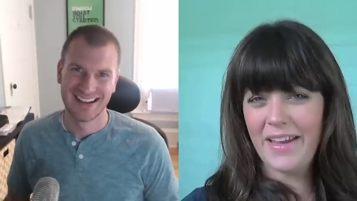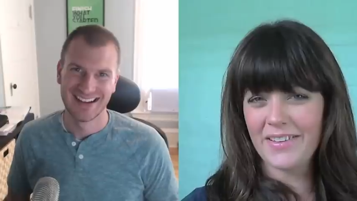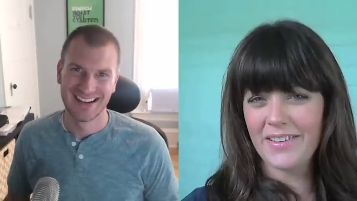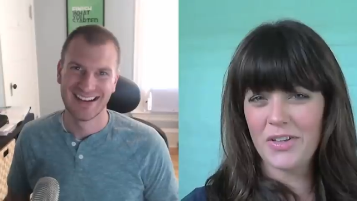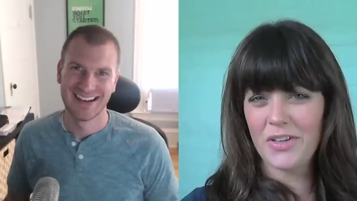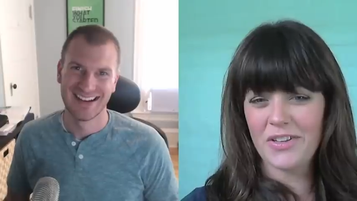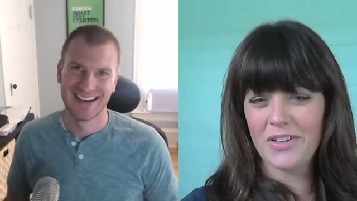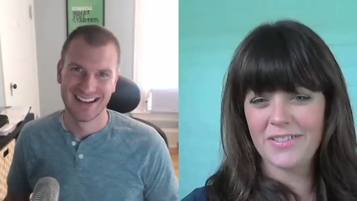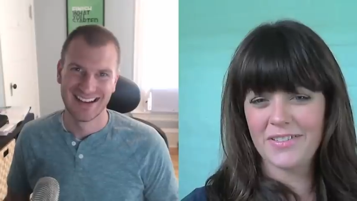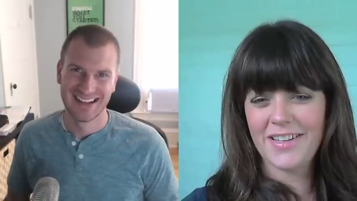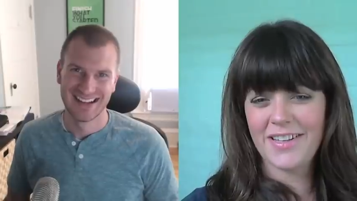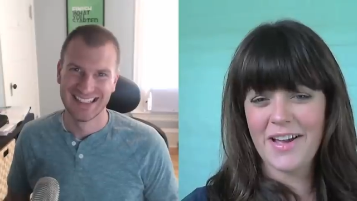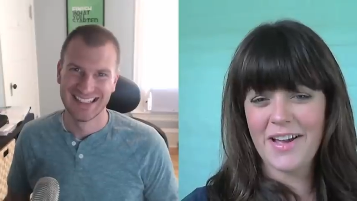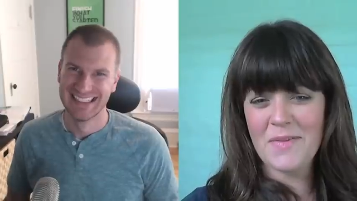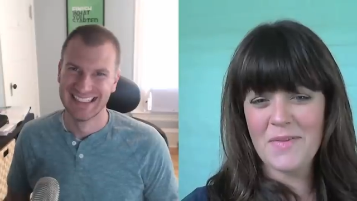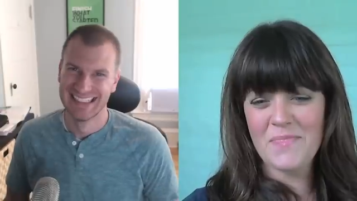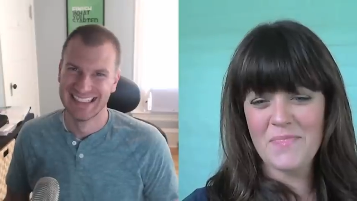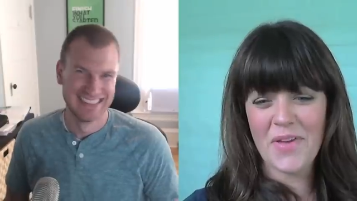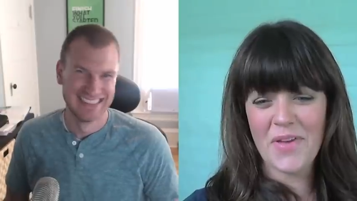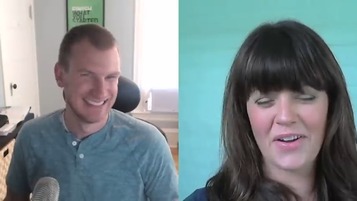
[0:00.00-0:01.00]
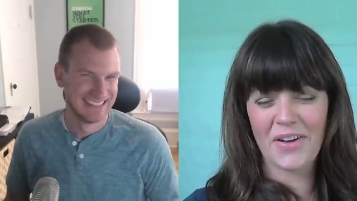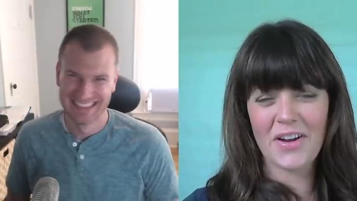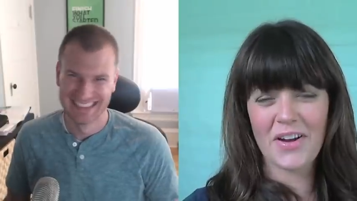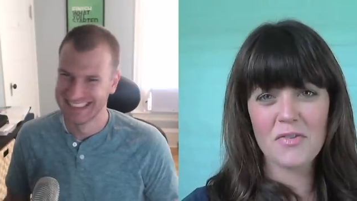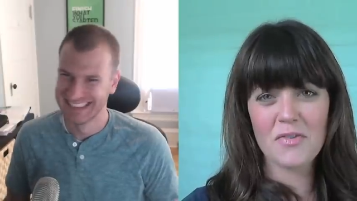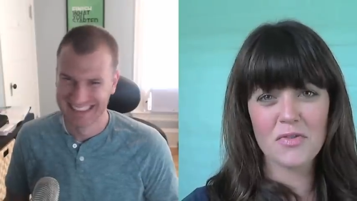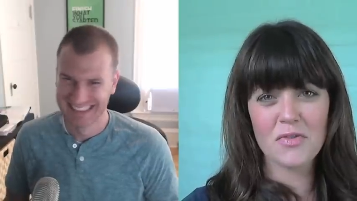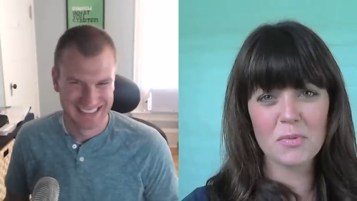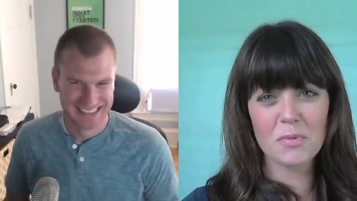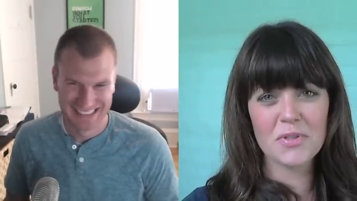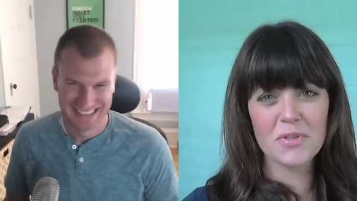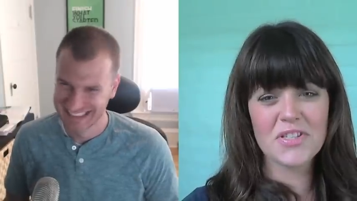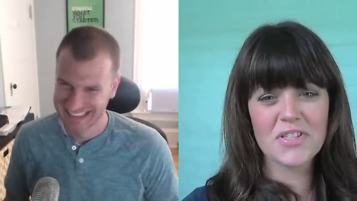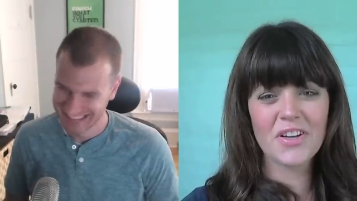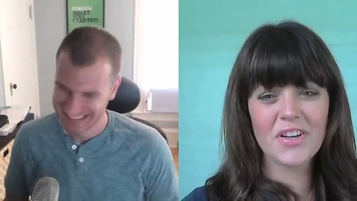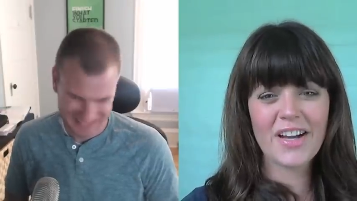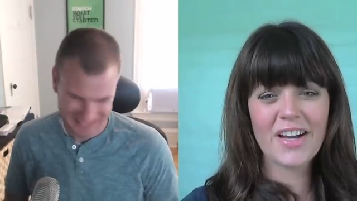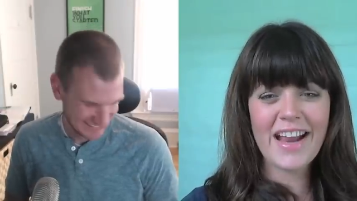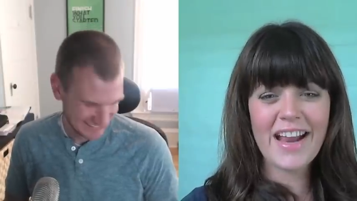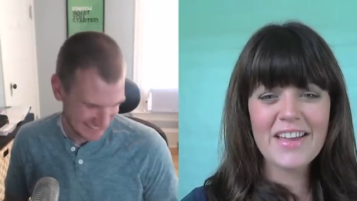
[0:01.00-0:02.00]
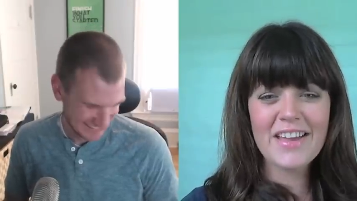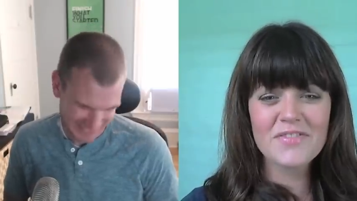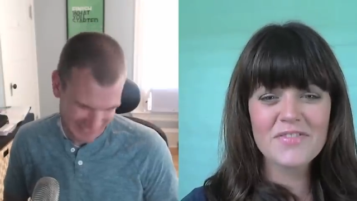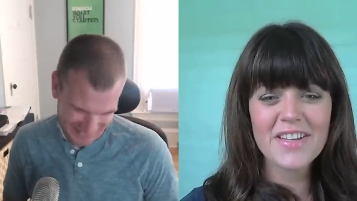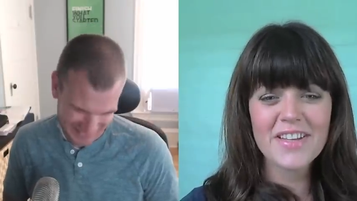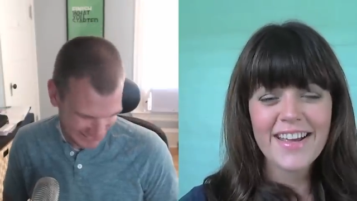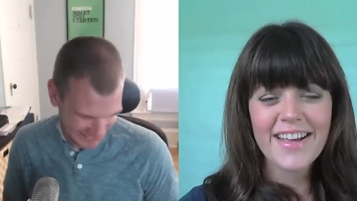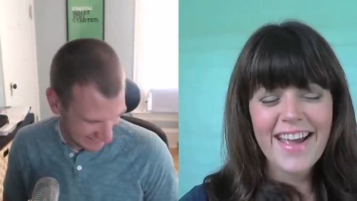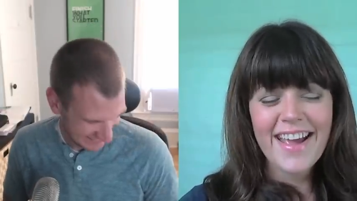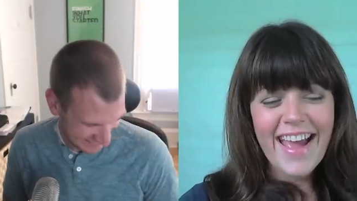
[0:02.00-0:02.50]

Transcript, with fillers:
Speaker 1: a little um, uncomfortable. So it kind